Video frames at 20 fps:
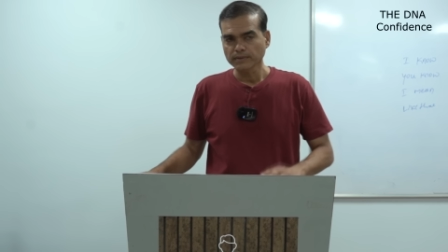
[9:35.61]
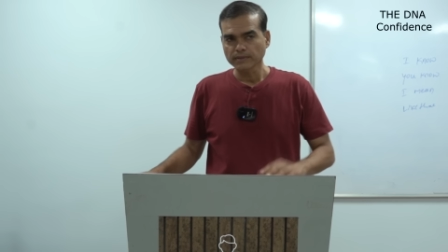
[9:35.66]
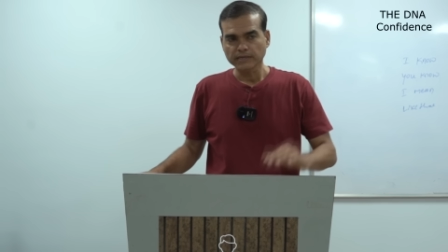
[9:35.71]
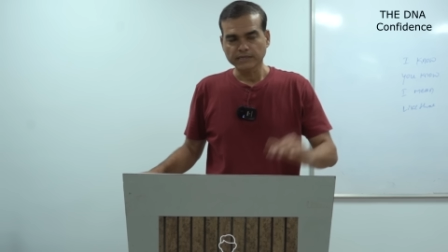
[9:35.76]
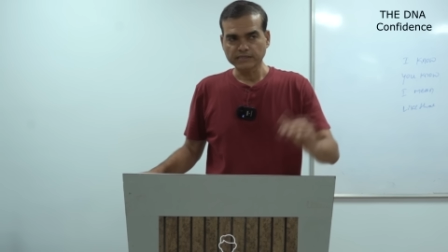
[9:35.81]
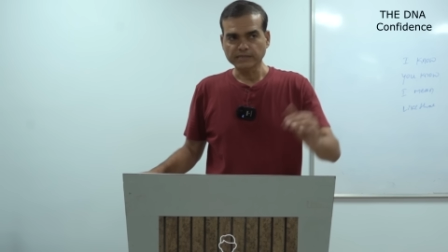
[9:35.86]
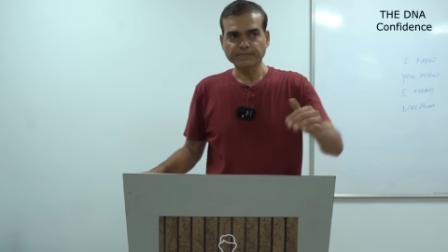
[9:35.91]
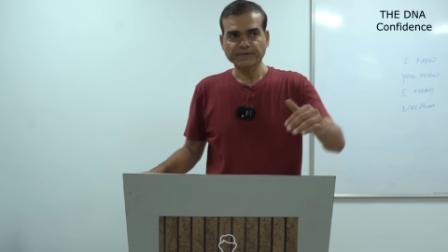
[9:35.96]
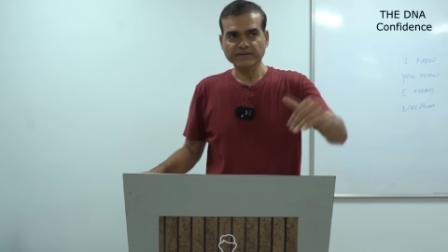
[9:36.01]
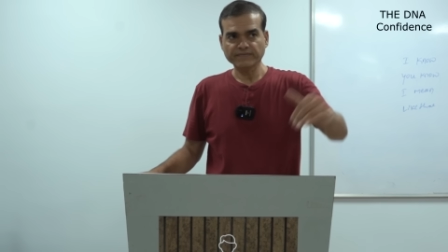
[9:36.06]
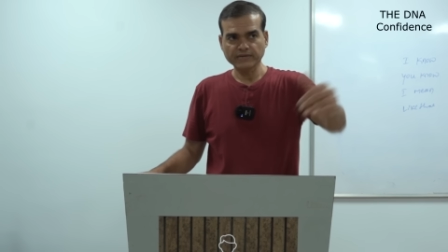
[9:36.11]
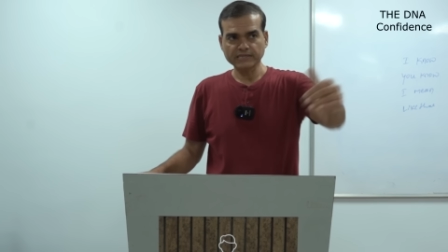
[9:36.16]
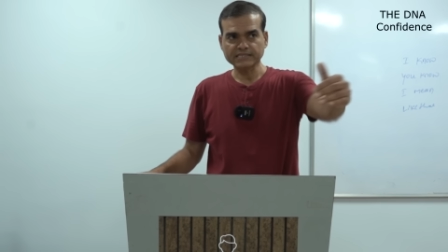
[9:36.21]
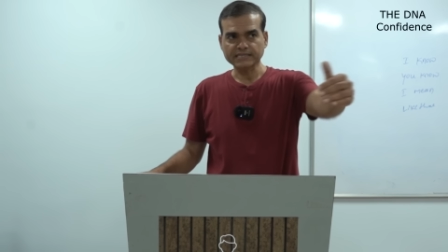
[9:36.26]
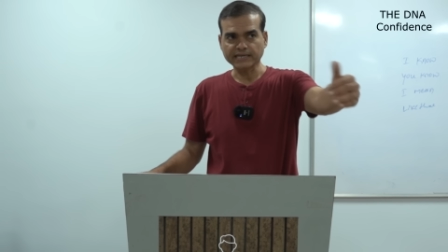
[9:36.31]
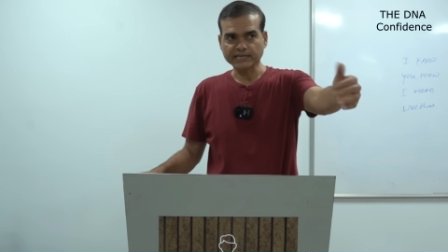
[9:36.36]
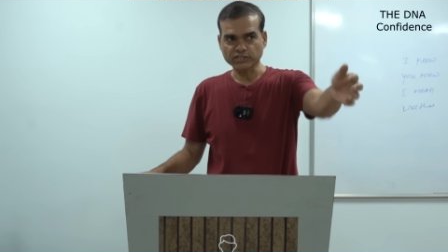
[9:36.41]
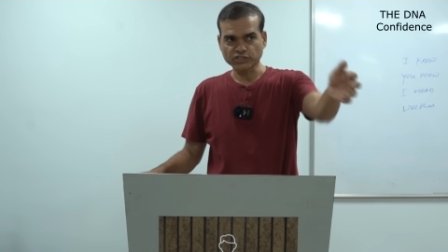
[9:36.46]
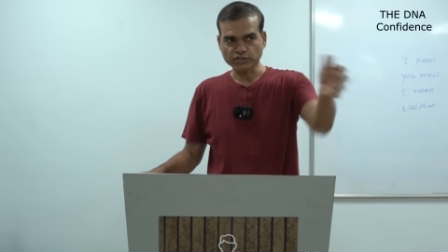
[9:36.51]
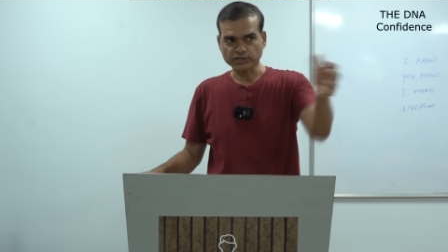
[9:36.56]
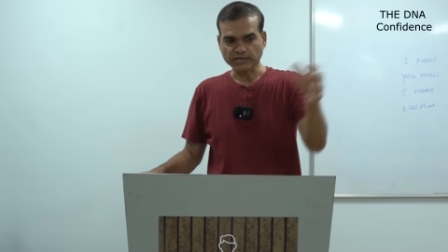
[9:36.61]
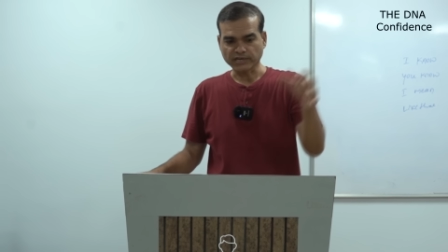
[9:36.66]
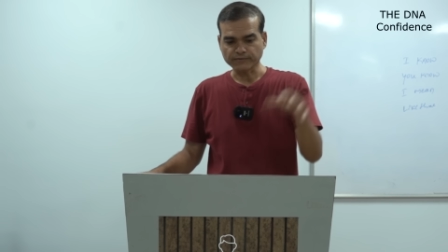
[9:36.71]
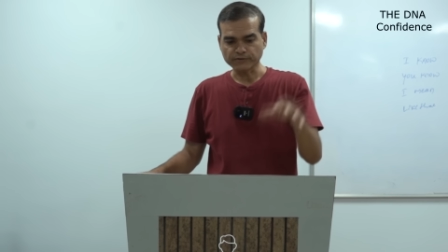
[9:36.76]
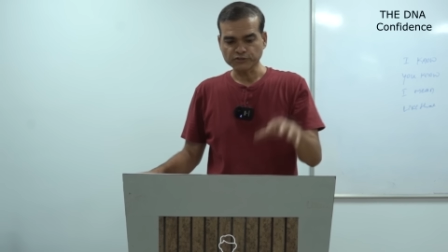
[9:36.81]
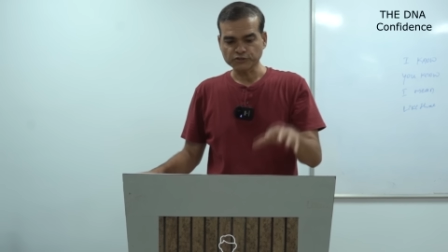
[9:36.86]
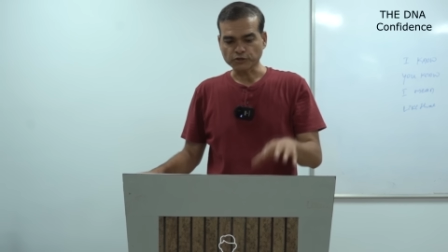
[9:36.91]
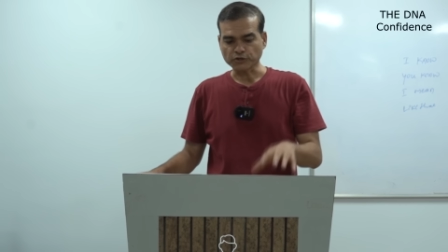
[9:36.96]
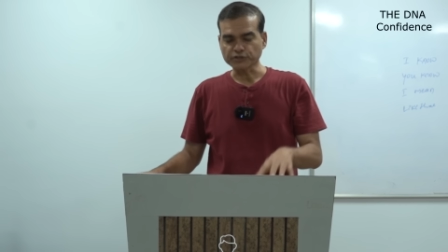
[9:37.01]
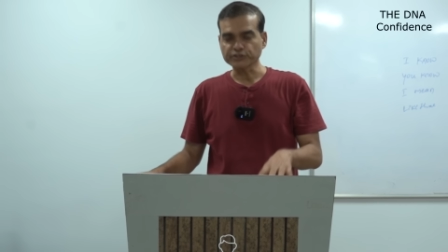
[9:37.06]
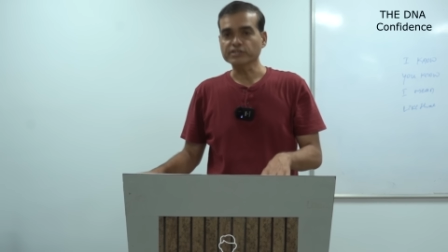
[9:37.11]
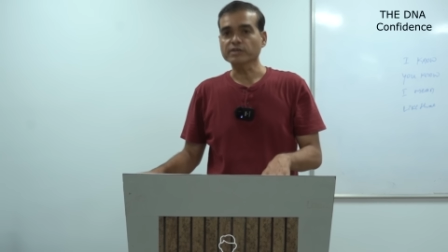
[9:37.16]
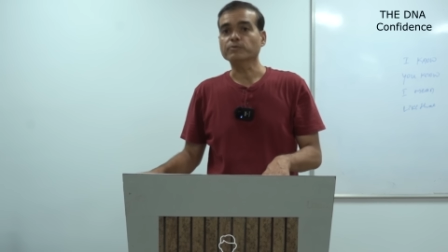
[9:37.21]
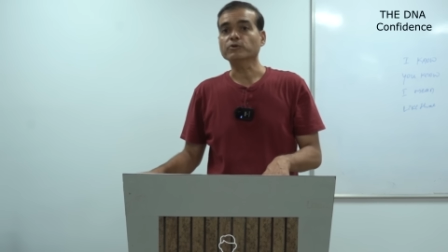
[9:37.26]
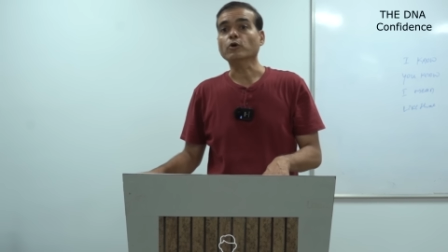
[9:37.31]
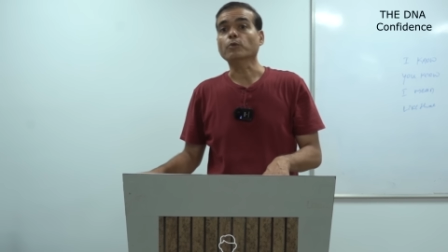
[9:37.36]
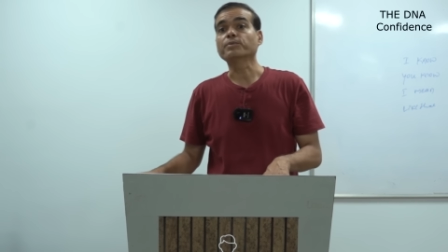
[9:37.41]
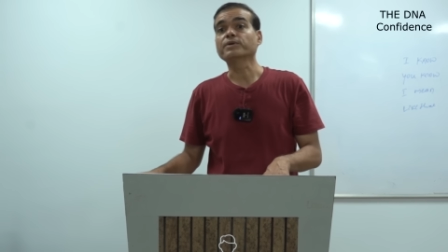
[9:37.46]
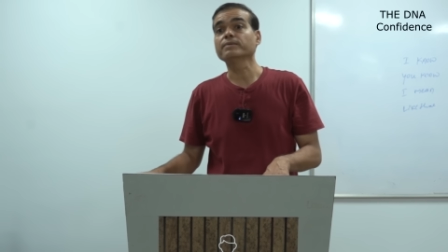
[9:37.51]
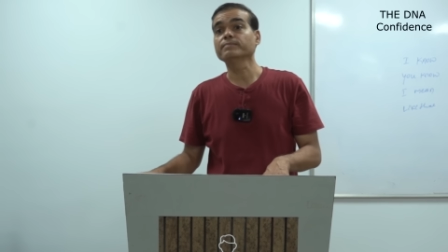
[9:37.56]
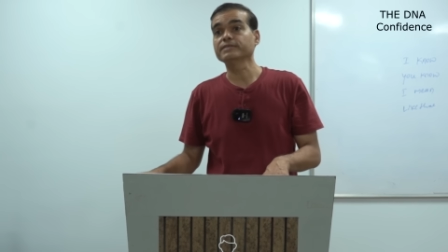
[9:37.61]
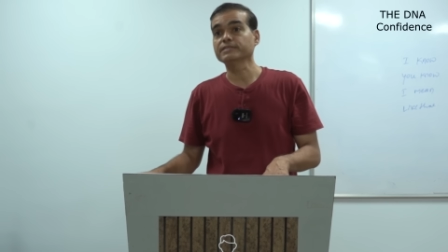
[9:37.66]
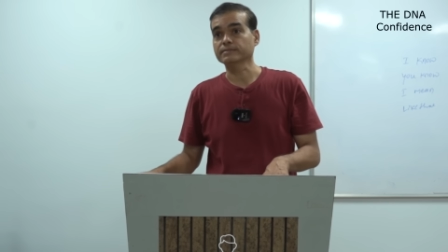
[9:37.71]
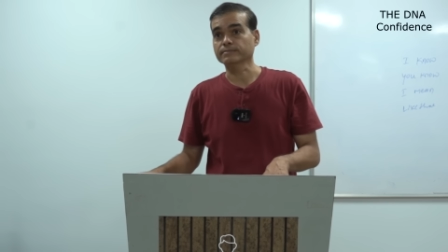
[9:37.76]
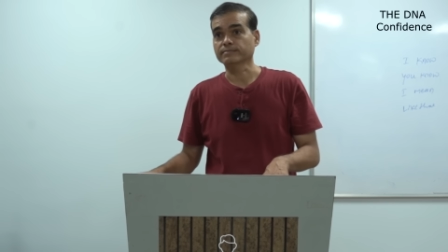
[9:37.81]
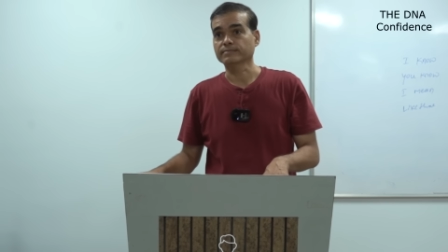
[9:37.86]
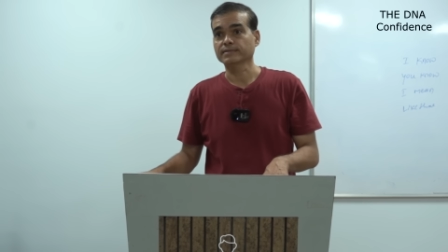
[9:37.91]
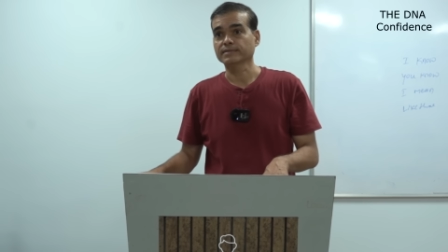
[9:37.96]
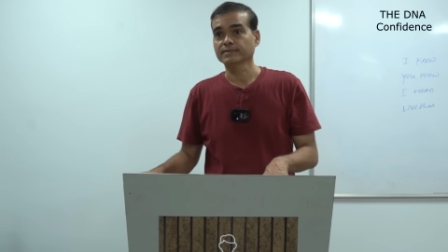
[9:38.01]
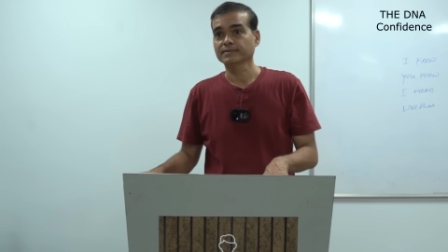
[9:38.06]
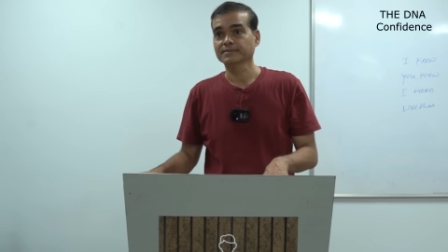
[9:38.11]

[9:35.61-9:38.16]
in the previous lecture, I was talking about optimism.